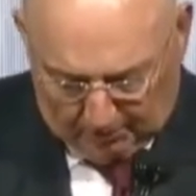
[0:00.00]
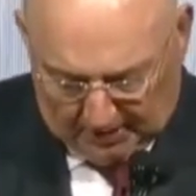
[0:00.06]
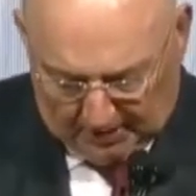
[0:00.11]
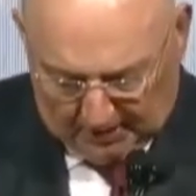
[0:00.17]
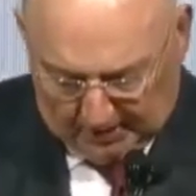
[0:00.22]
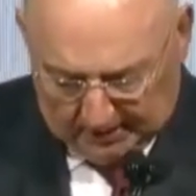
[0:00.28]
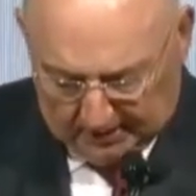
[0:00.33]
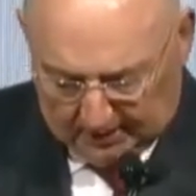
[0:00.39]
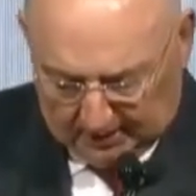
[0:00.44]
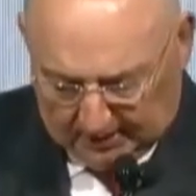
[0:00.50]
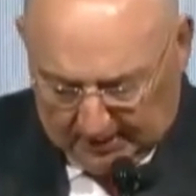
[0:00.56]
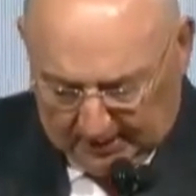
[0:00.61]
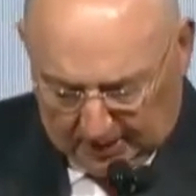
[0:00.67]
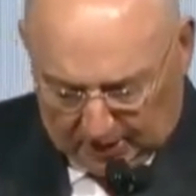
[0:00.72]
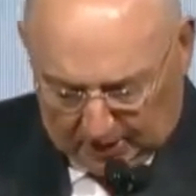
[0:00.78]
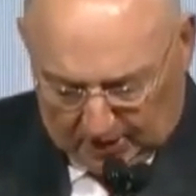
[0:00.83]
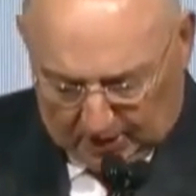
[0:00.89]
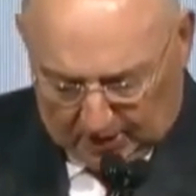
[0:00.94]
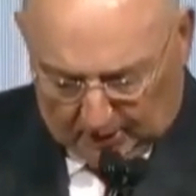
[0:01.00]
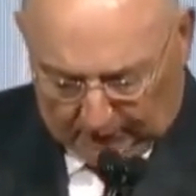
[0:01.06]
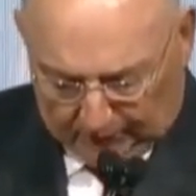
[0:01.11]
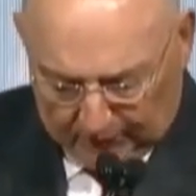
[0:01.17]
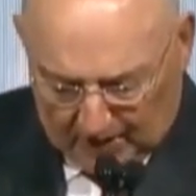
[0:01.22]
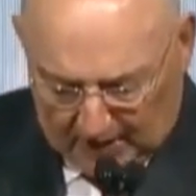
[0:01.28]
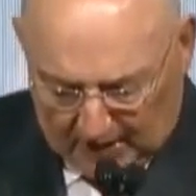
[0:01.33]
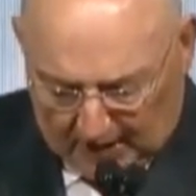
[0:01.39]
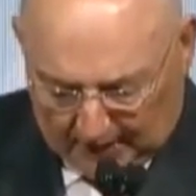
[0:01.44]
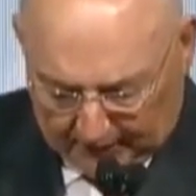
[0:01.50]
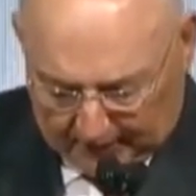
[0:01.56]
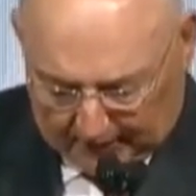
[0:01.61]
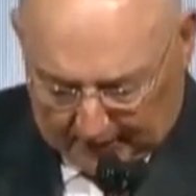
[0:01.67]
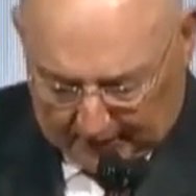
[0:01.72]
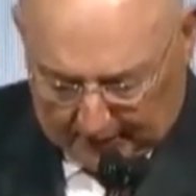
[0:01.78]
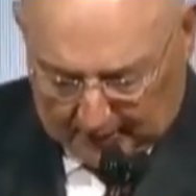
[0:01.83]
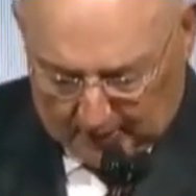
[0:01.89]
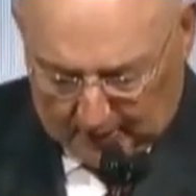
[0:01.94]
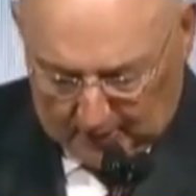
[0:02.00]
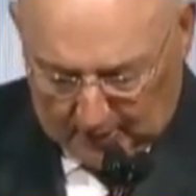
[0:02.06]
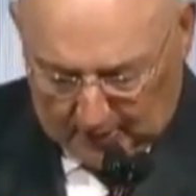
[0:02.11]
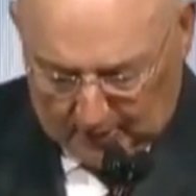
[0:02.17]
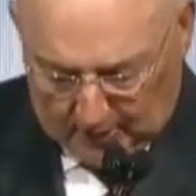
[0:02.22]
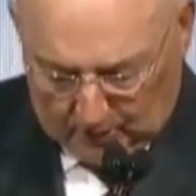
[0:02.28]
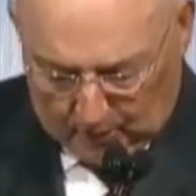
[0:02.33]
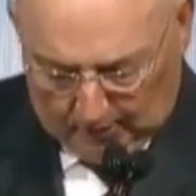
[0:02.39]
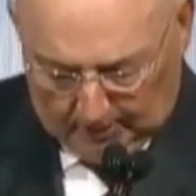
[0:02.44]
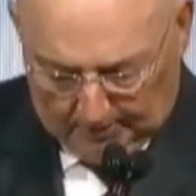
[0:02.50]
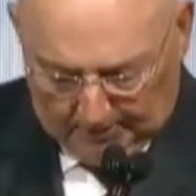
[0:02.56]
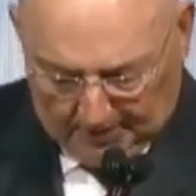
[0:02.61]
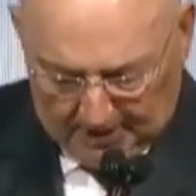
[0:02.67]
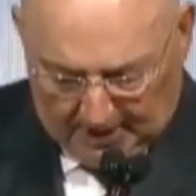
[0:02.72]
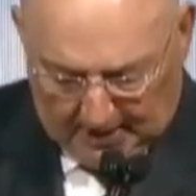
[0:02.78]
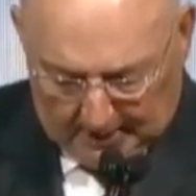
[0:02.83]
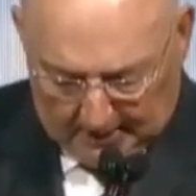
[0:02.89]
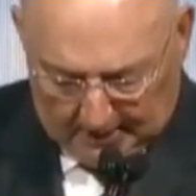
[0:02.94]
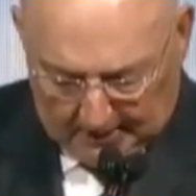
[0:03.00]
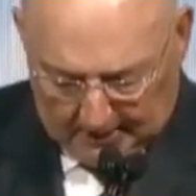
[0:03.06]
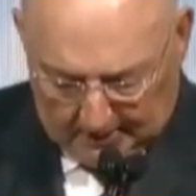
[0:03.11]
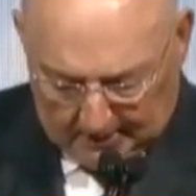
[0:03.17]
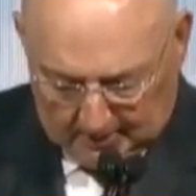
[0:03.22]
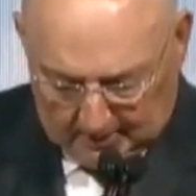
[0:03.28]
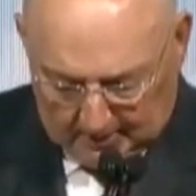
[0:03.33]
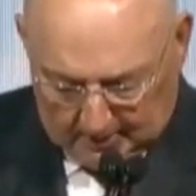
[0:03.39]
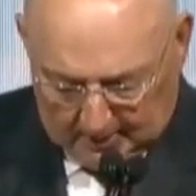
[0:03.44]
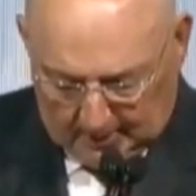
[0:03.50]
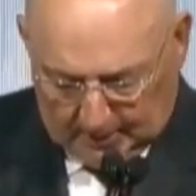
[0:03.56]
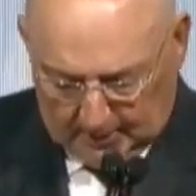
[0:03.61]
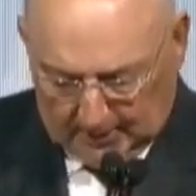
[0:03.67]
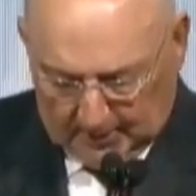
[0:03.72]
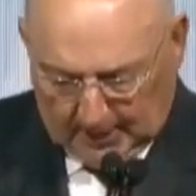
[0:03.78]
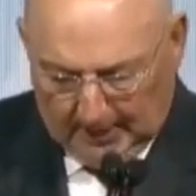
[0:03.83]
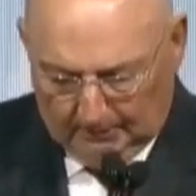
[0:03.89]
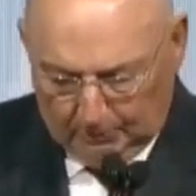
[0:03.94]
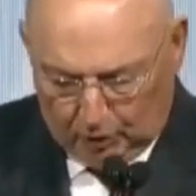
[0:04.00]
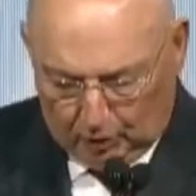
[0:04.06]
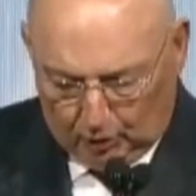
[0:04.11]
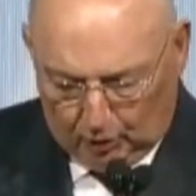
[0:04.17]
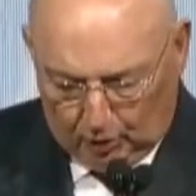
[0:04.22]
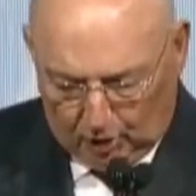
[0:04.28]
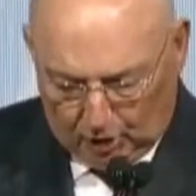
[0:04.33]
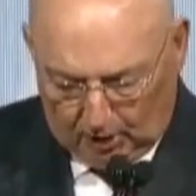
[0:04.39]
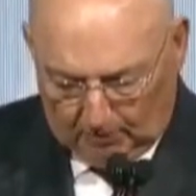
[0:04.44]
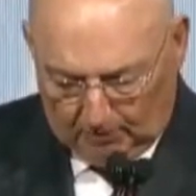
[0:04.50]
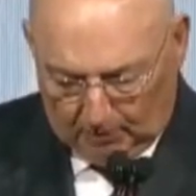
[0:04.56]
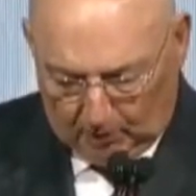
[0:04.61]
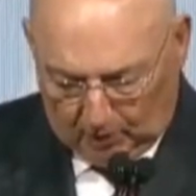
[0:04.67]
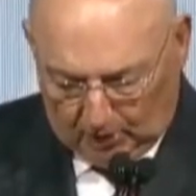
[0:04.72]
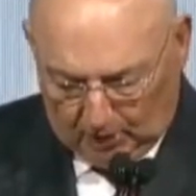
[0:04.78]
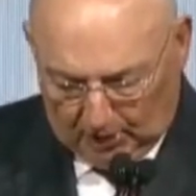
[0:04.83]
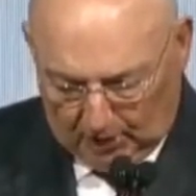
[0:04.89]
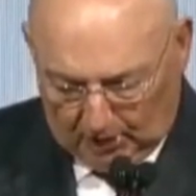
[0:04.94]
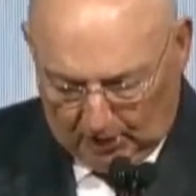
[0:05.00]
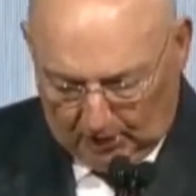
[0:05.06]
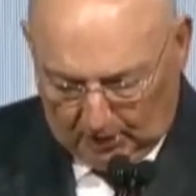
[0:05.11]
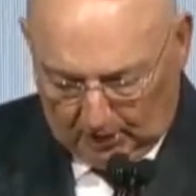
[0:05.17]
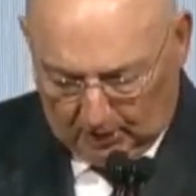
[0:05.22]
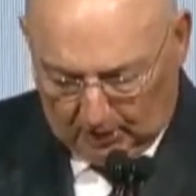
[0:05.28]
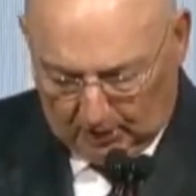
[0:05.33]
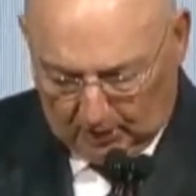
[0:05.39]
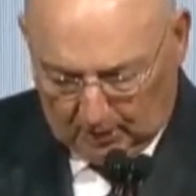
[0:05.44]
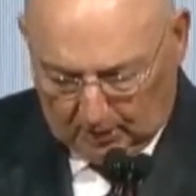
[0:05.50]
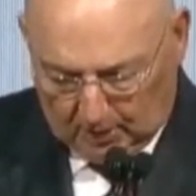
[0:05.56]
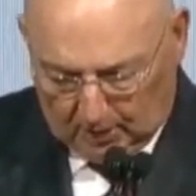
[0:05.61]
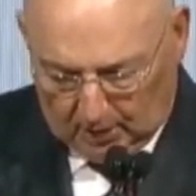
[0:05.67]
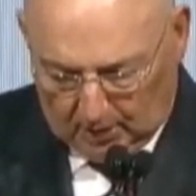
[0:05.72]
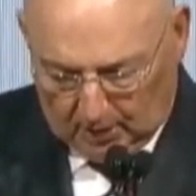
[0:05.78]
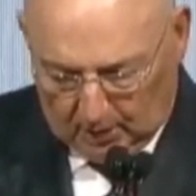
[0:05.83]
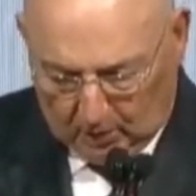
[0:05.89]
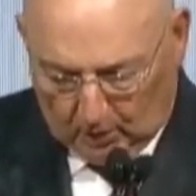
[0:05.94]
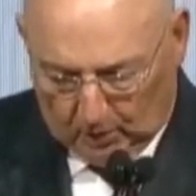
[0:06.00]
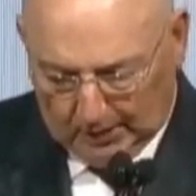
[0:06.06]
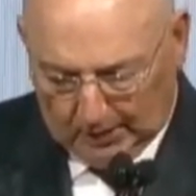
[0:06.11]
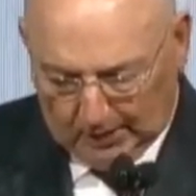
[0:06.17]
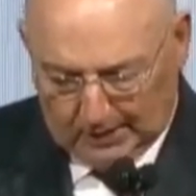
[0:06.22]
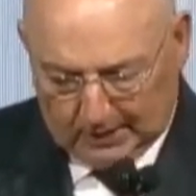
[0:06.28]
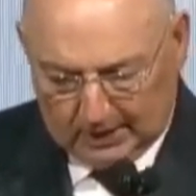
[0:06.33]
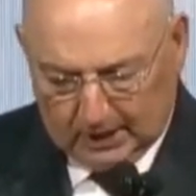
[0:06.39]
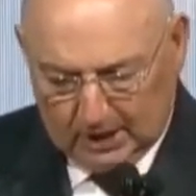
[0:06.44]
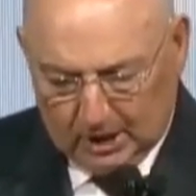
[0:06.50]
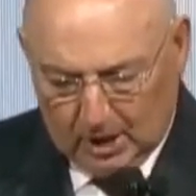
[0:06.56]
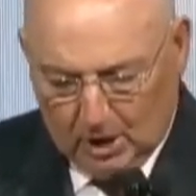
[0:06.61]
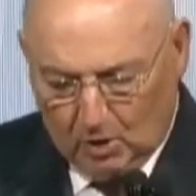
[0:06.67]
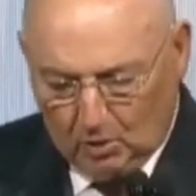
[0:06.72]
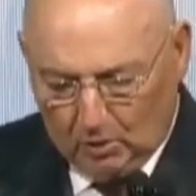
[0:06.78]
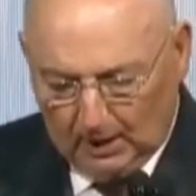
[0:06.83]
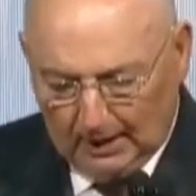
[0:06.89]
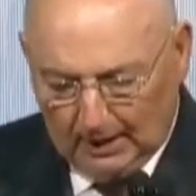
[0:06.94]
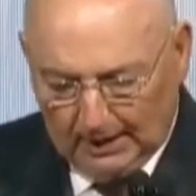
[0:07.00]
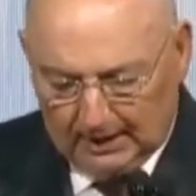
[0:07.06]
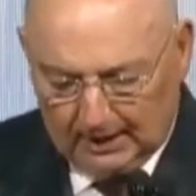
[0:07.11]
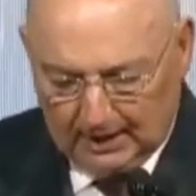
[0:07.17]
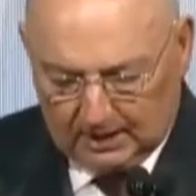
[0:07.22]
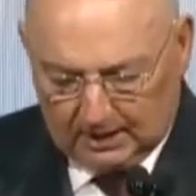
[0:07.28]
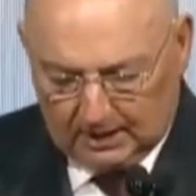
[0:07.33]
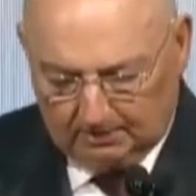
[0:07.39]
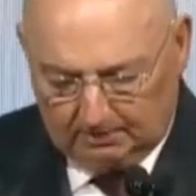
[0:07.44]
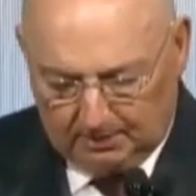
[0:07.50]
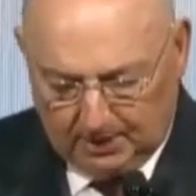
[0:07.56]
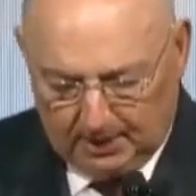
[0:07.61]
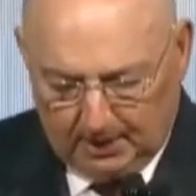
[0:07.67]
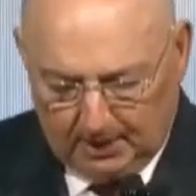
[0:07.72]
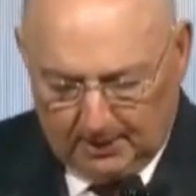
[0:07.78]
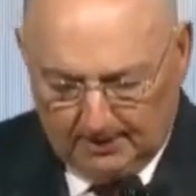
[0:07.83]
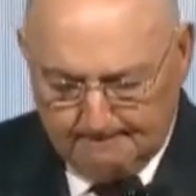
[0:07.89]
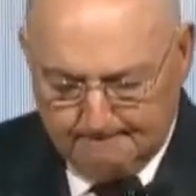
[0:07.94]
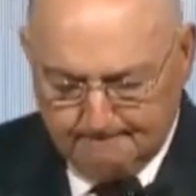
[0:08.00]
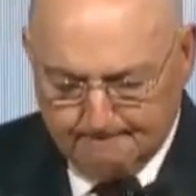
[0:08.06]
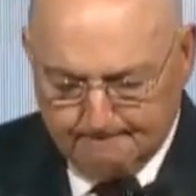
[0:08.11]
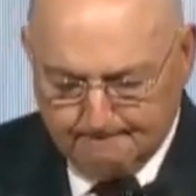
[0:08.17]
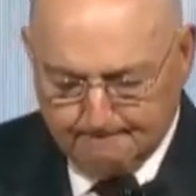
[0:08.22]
means that if nothing will be done, some Jewish communities will slowly disappear